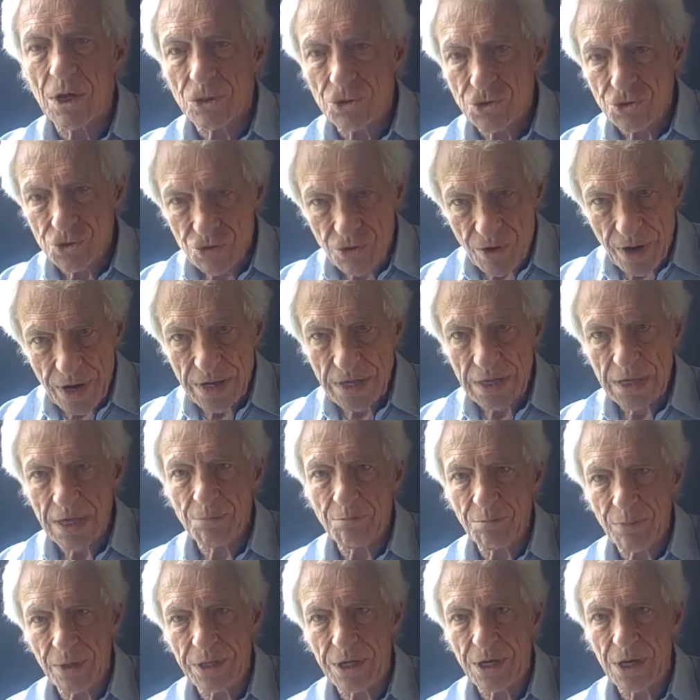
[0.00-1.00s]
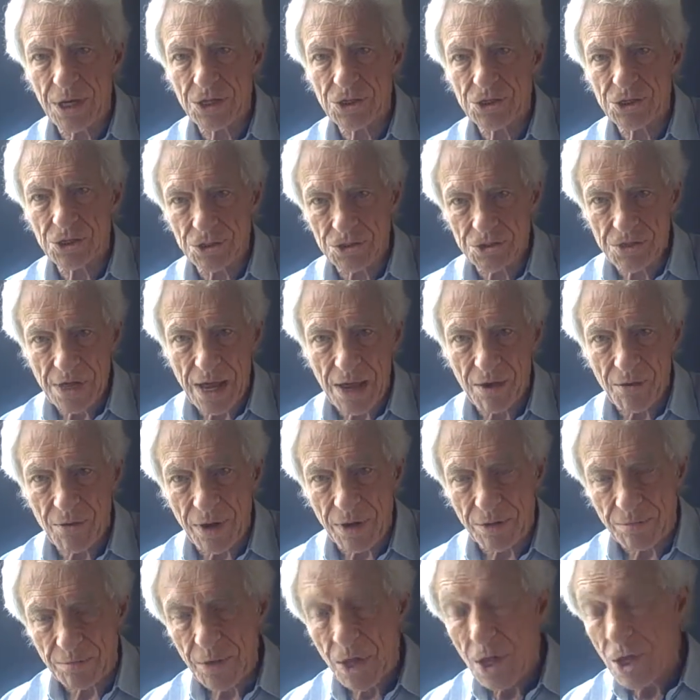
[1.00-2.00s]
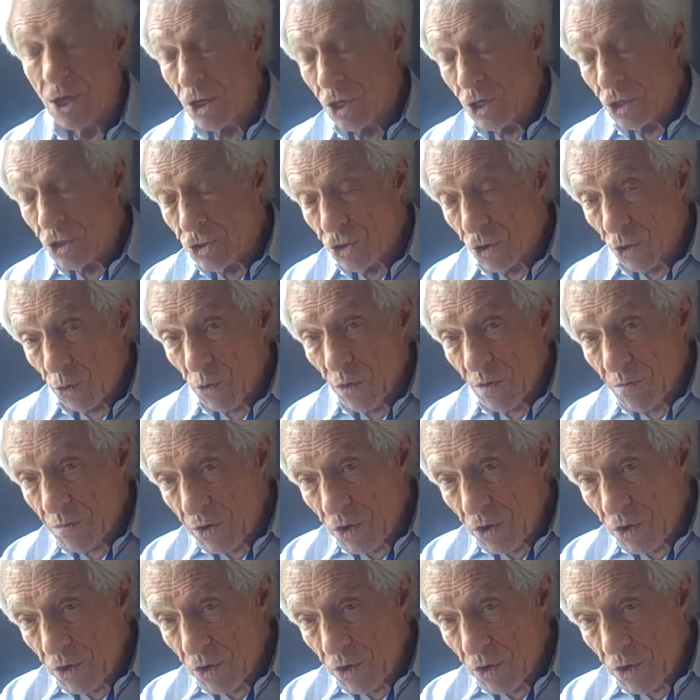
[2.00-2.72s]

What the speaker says: training implications therein. So we've